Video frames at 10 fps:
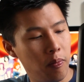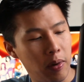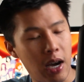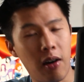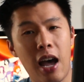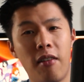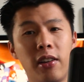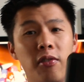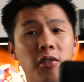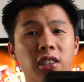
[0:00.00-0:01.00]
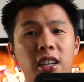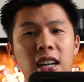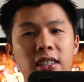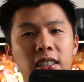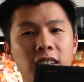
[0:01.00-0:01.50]
but I'll have it on the first
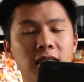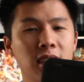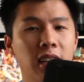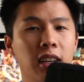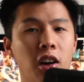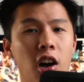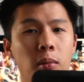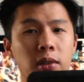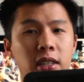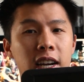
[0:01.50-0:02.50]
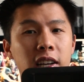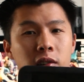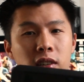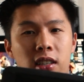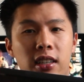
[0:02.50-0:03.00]
notch. It gives it like almost 90
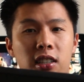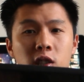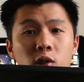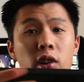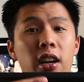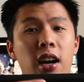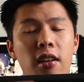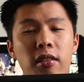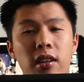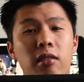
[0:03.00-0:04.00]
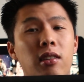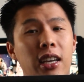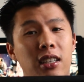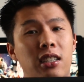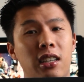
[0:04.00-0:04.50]
degrees, like a straight on. You have to
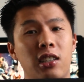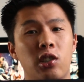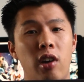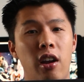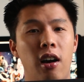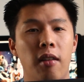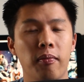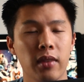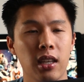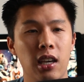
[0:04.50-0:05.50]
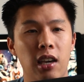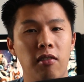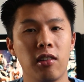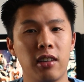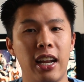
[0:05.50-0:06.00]
look at this thing straight on. If
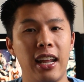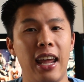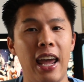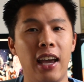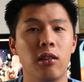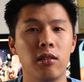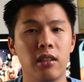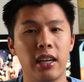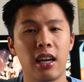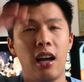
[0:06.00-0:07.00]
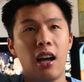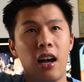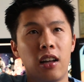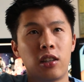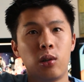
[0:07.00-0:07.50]
you look at an angle like
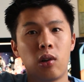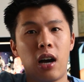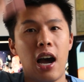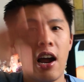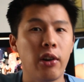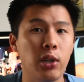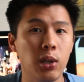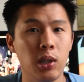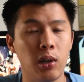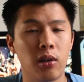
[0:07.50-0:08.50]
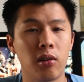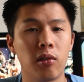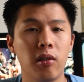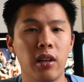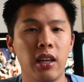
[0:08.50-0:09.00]
too high or too low,